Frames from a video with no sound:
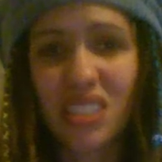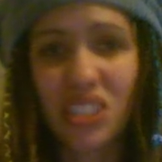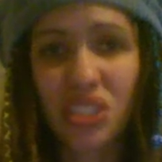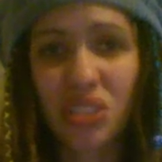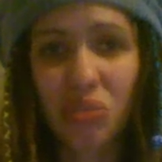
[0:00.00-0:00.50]

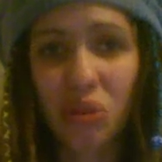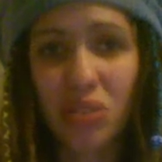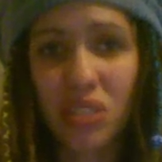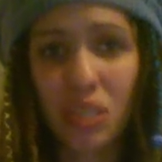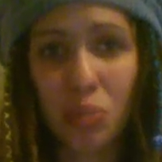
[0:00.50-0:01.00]
just
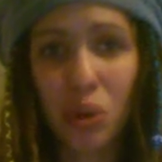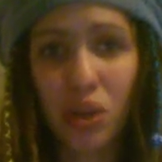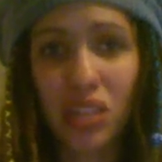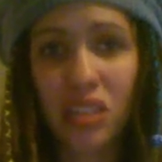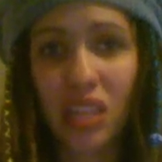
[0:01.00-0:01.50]
grossness
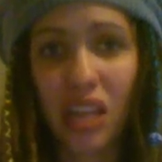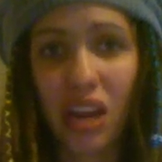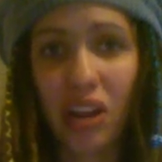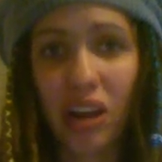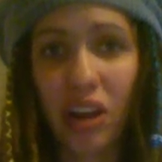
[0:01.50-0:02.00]
put into the
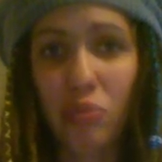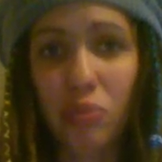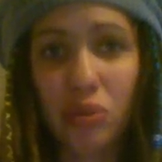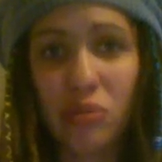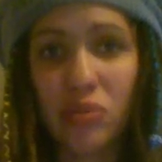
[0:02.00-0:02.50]
air
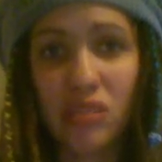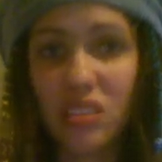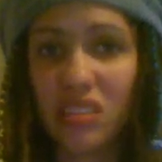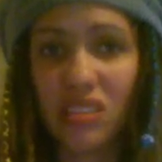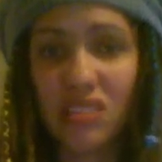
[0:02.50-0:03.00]

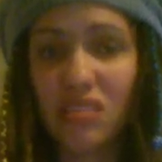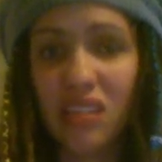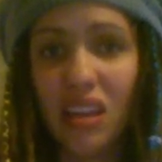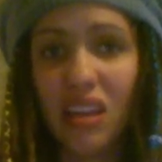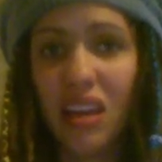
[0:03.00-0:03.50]
pollutants and
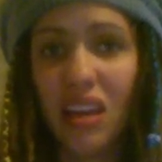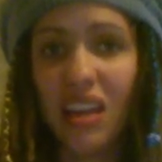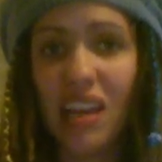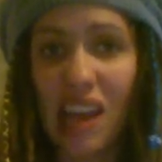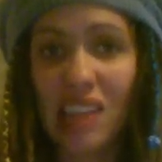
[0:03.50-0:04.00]

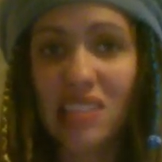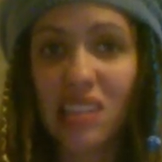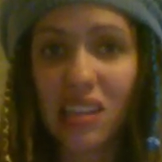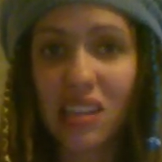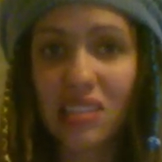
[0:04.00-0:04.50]

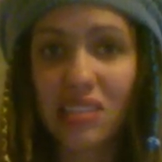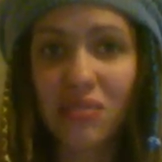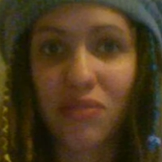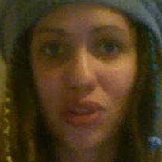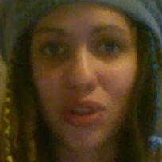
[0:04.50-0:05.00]
nastiness
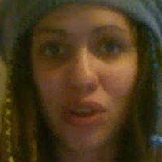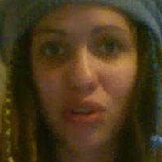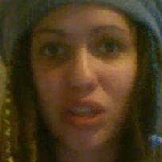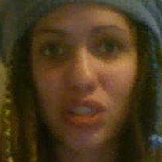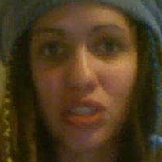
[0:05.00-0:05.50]
for the
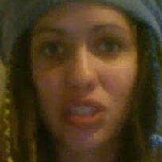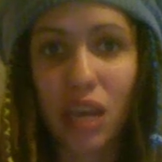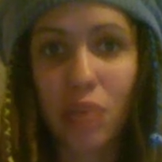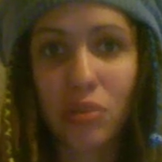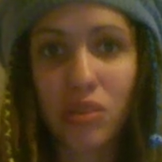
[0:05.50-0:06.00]
creation of
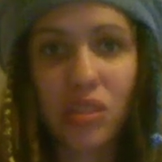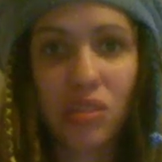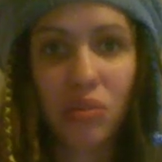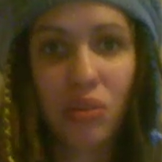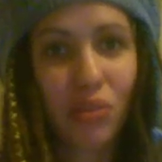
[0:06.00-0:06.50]
diapers
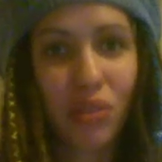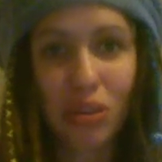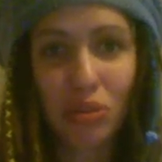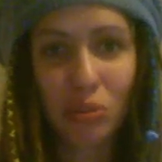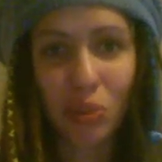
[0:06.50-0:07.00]
that you
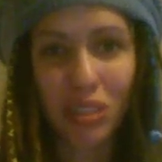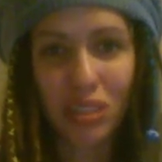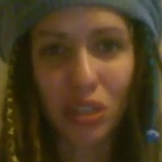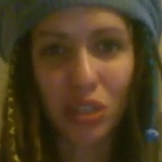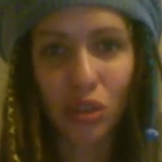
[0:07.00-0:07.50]
only use
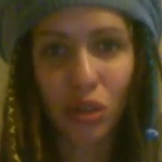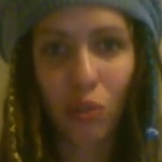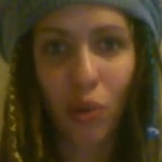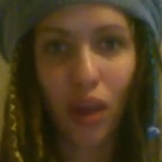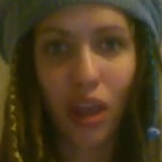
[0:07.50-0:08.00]
once and you just throw
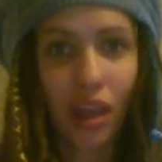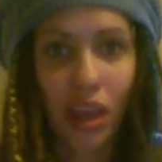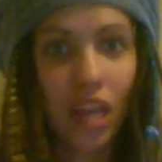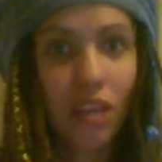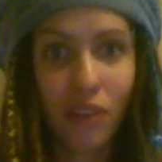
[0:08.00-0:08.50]
them away.
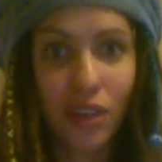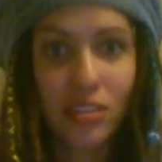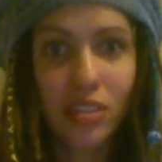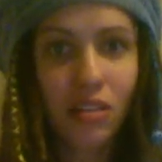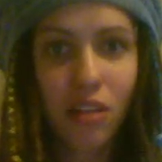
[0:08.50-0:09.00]

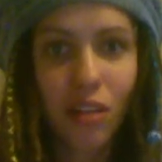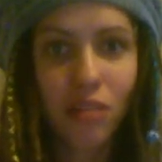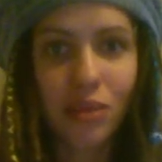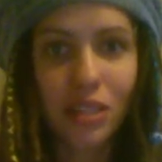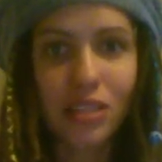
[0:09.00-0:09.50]
Invest in
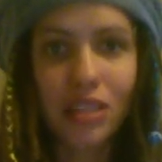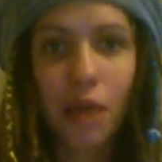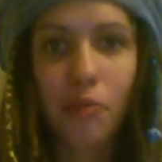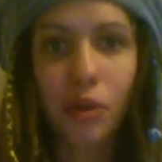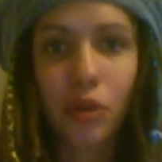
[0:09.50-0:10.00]
cloth ones
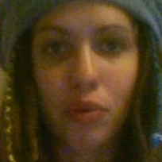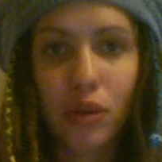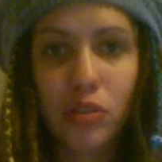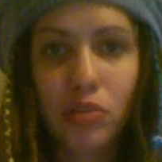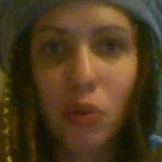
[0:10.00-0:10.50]
or
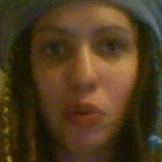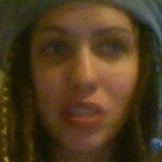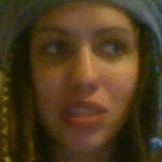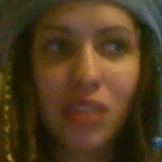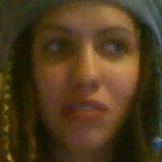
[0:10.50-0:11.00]
reusable
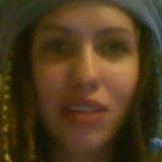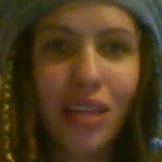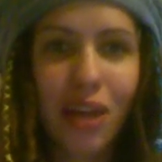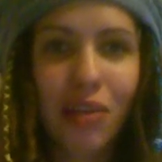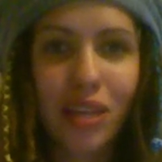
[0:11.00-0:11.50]
ones. Even
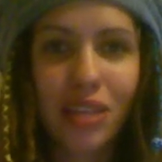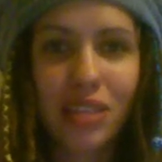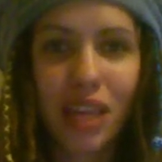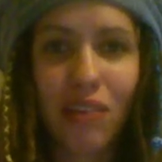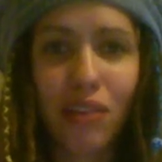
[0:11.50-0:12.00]
nowadays
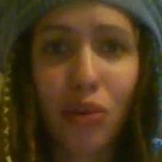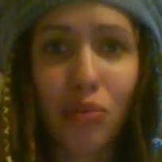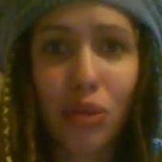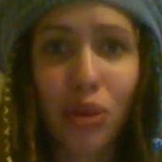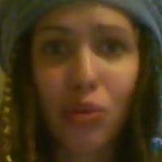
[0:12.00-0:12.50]
they have like
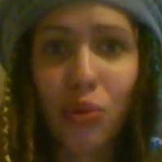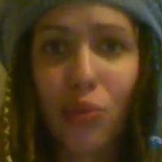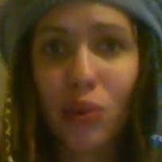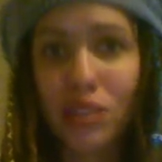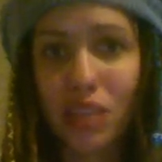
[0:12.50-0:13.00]
really cool
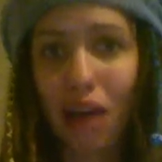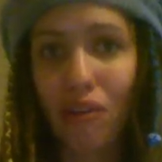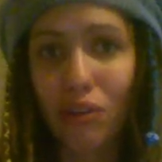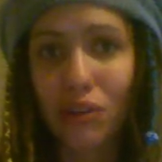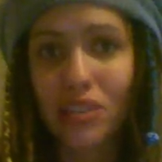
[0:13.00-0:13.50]
ones that
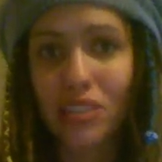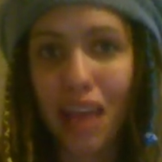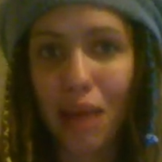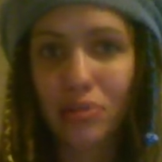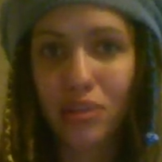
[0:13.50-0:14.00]
have little
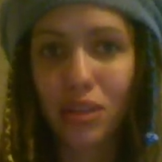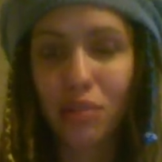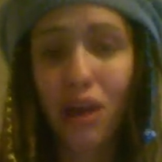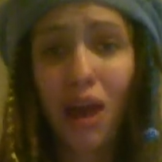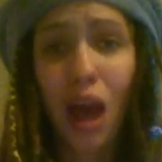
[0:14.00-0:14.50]
snaps on
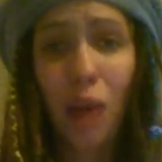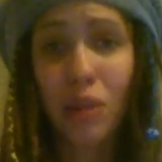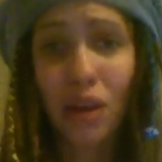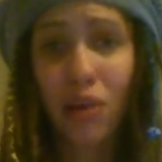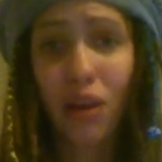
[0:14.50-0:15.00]
them. I
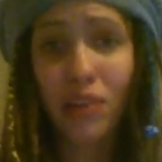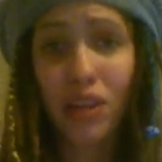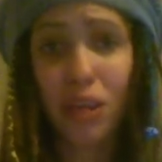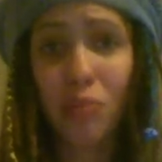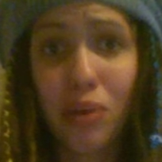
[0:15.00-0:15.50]
mean, I don't have
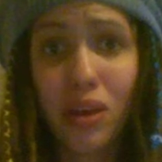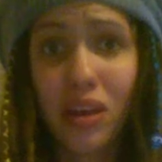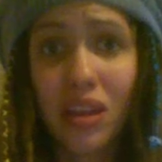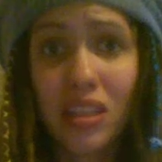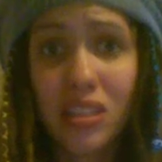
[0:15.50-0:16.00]
a but
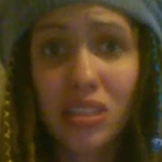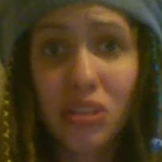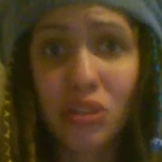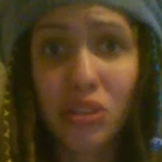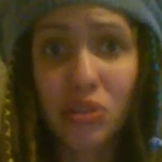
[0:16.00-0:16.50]

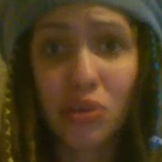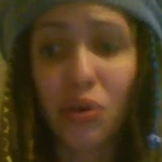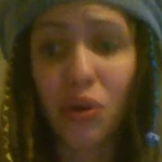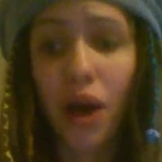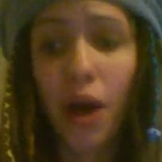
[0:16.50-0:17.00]
still, it's
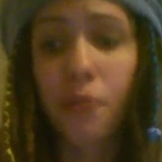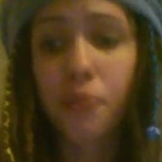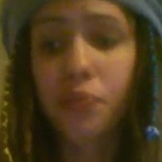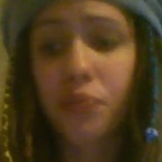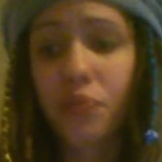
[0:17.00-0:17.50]
cool.
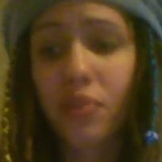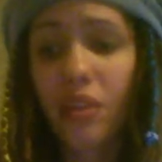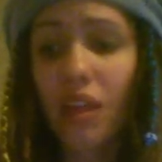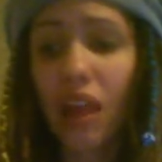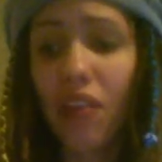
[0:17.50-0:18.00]

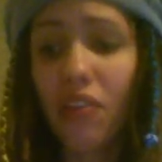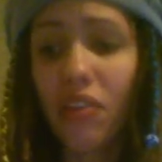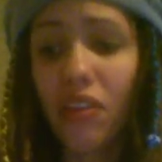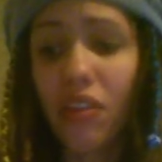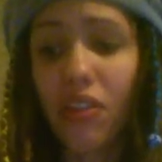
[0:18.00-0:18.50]
And
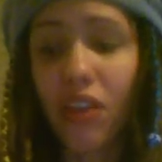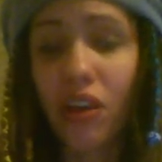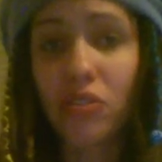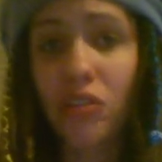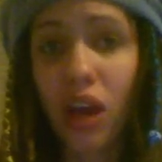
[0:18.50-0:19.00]
they
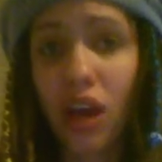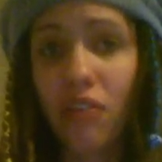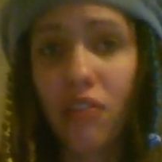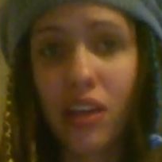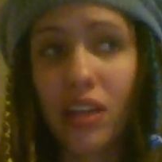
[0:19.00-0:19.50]
also have,
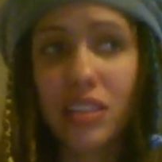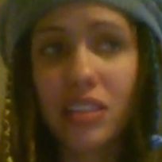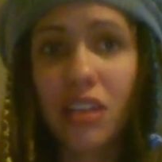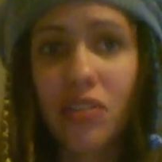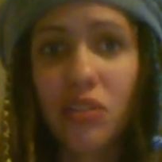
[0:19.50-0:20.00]

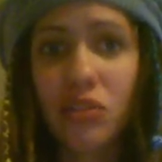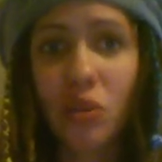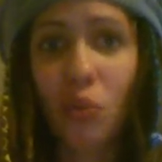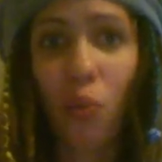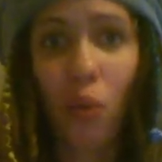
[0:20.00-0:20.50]
instead of
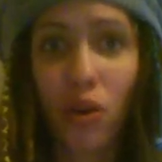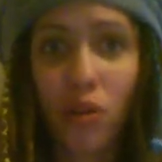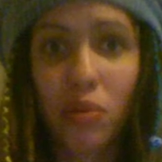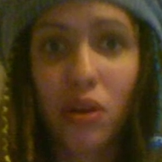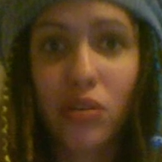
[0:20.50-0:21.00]
using
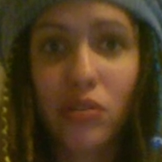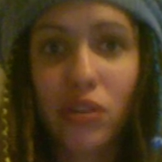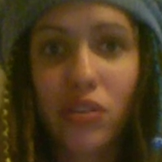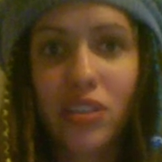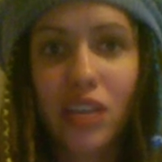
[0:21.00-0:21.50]
water bottles
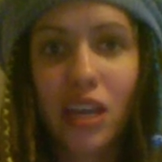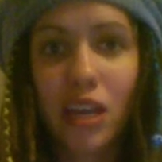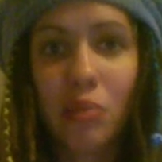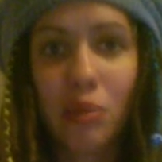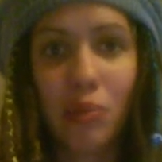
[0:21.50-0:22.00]
all the
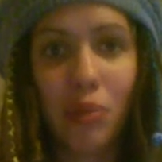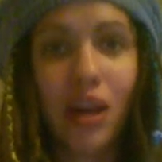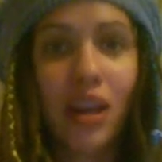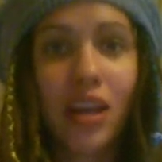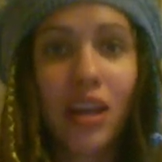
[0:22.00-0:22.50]
time and
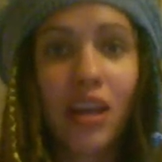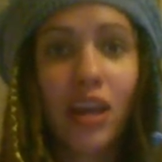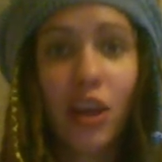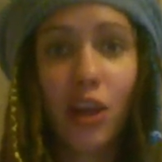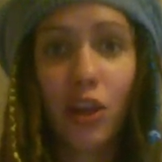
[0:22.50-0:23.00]
buying,
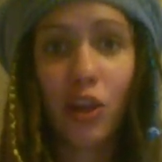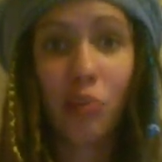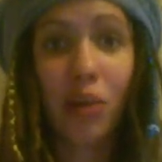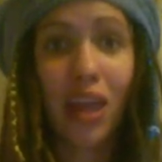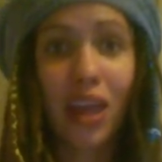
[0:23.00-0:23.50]

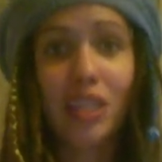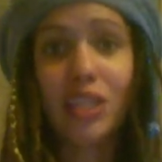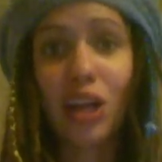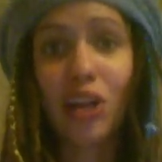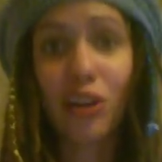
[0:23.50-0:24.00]
paying $1,
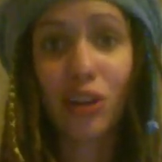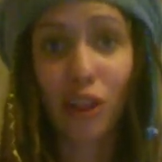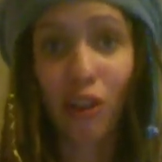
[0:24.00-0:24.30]
$1.50